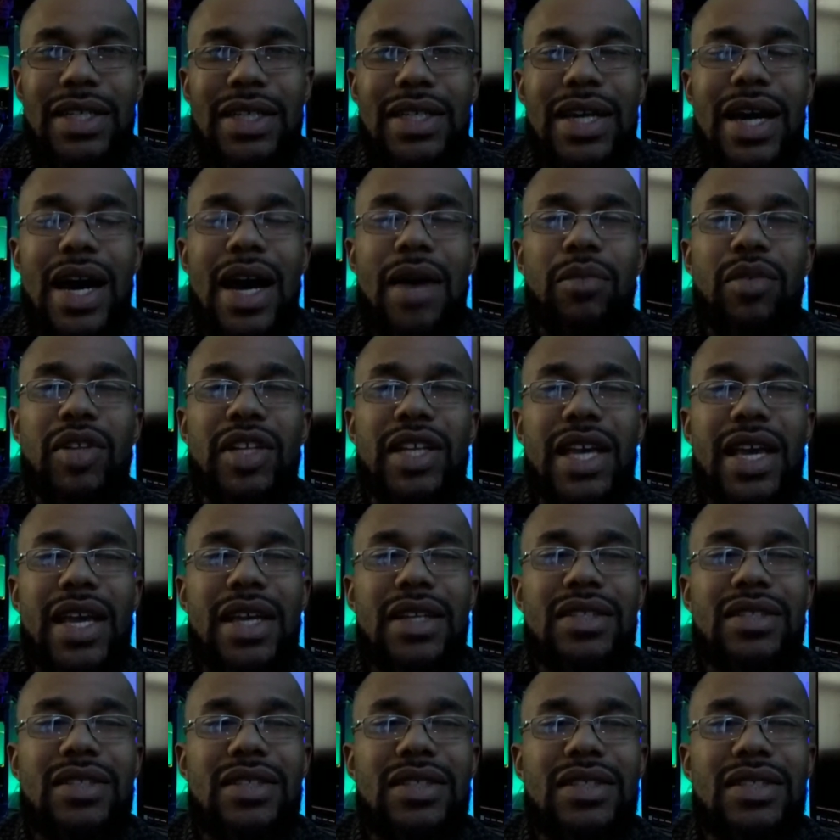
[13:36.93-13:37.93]

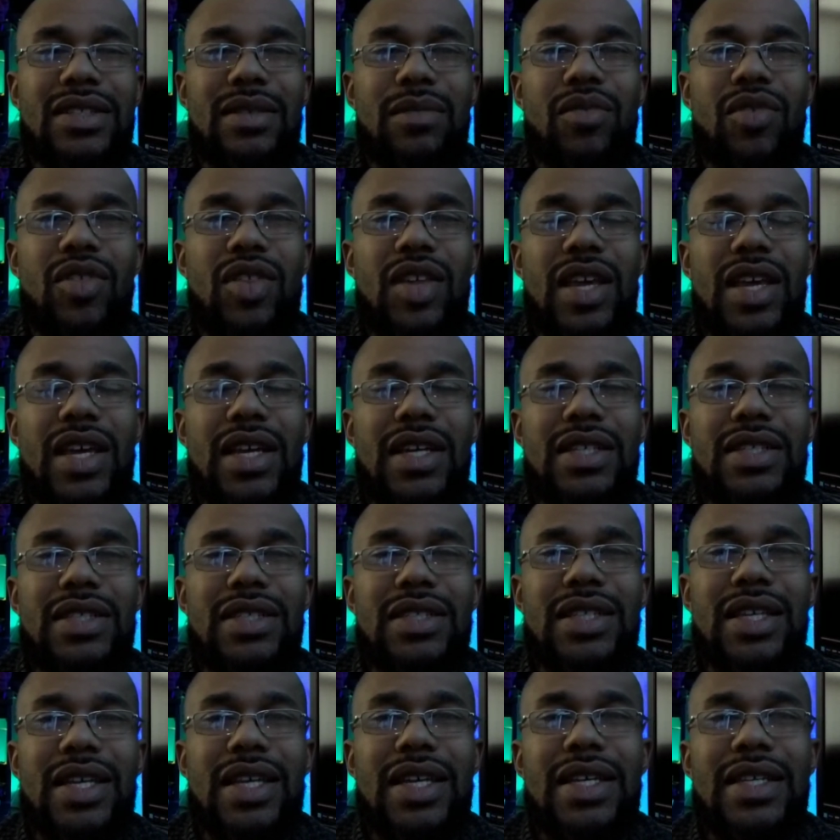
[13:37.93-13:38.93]
complicates some
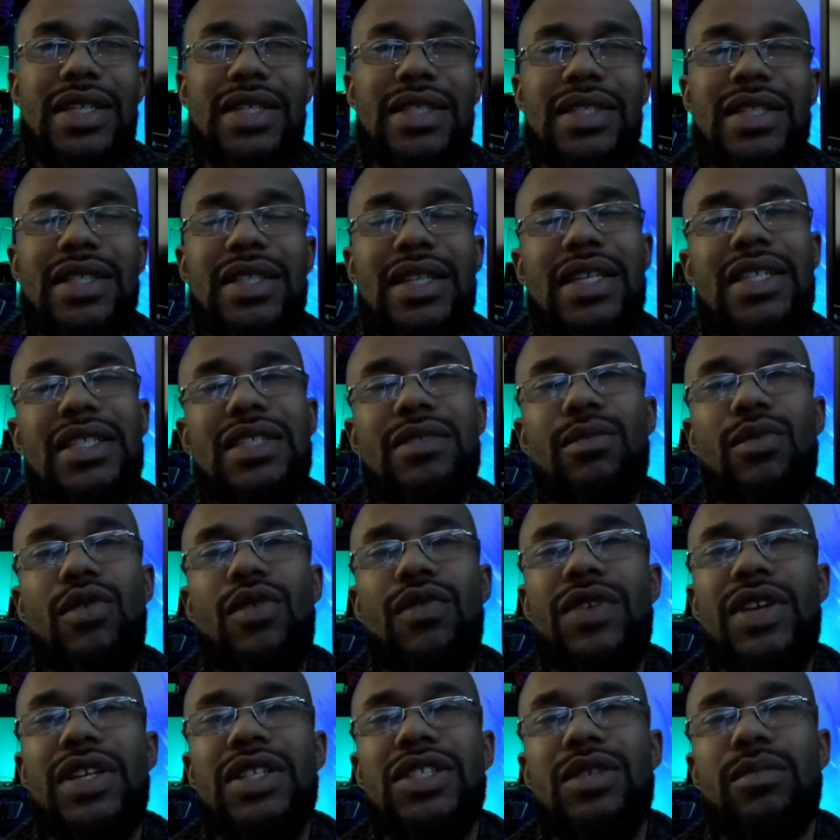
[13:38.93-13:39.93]
things is this
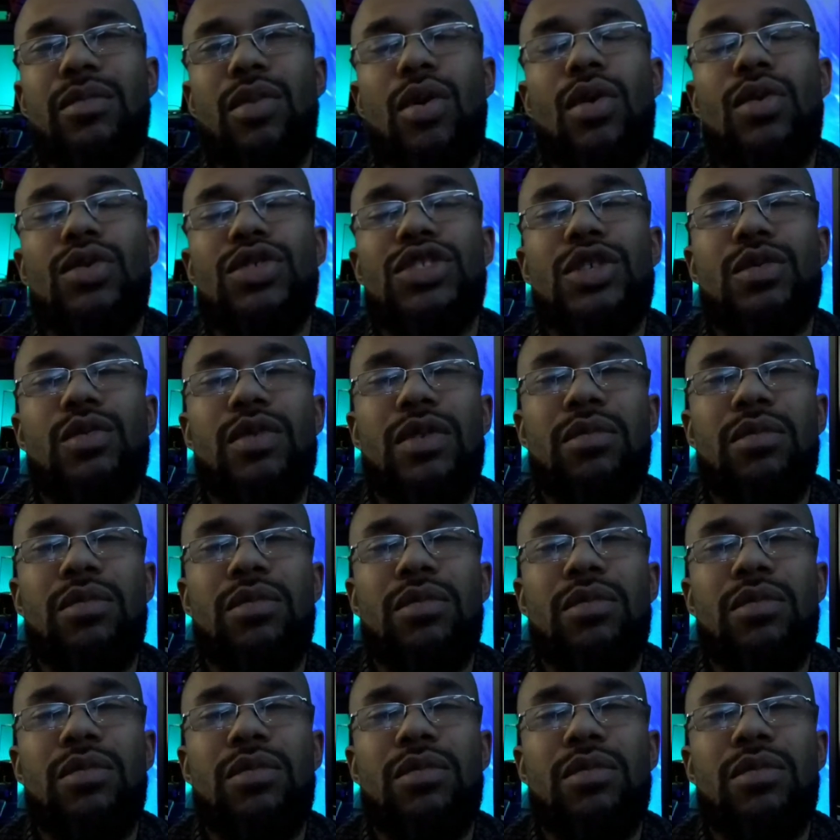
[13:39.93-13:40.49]
movie is supposed to